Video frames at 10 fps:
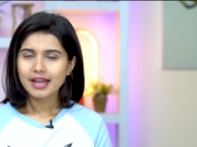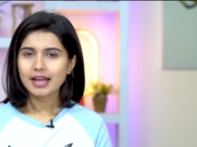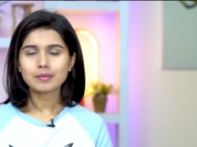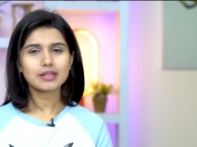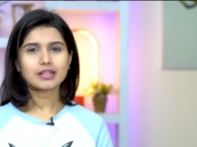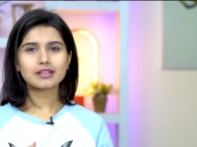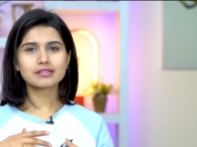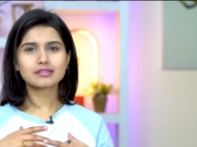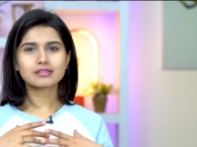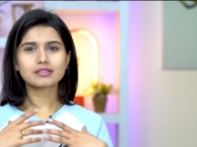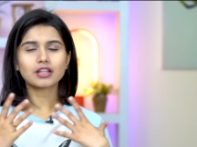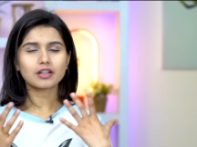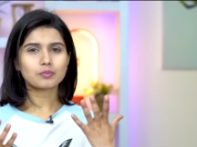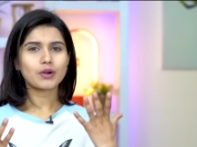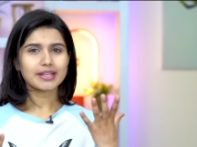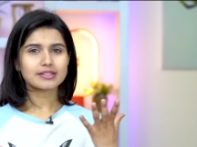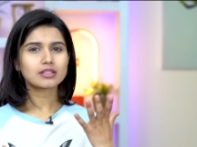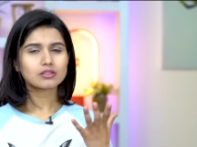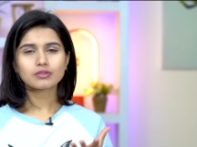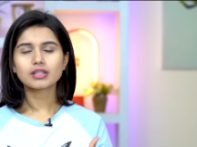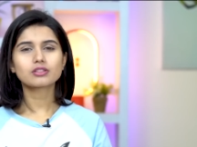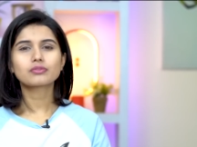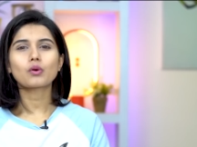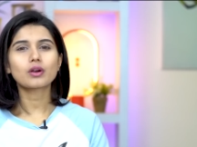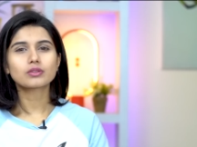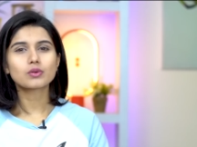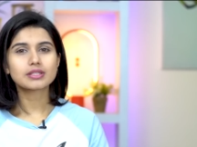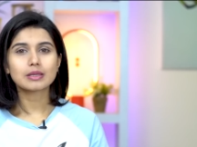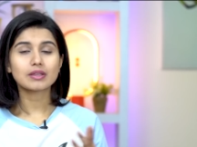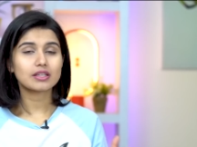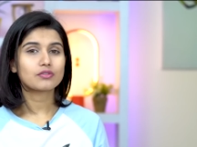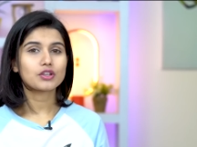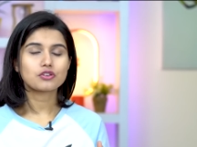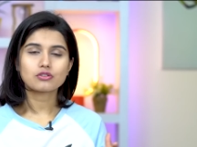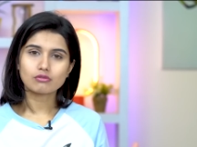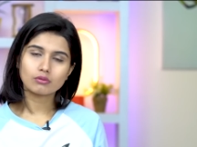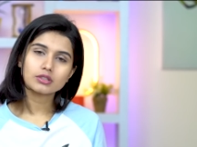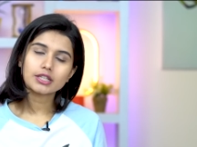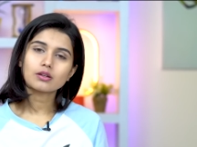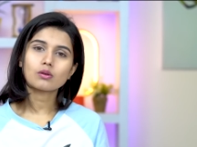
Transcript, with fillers: I mean, is the price increase for those gimmicky features only,